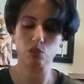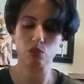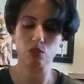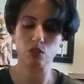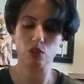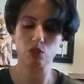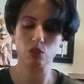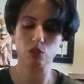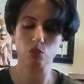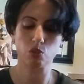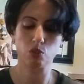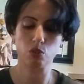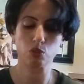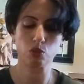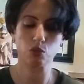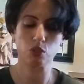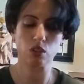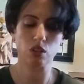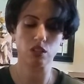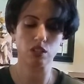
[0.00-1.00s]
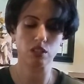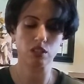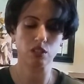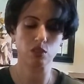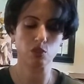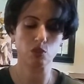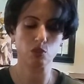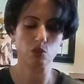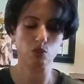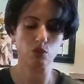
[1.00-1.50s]
Now they do ortholani
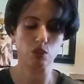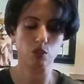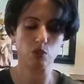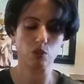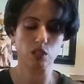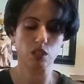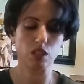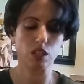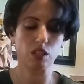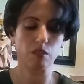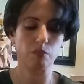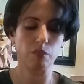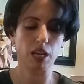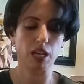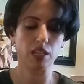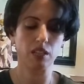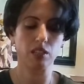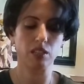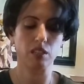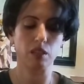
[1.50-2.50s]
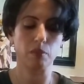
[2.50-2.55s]
test to relocate it back.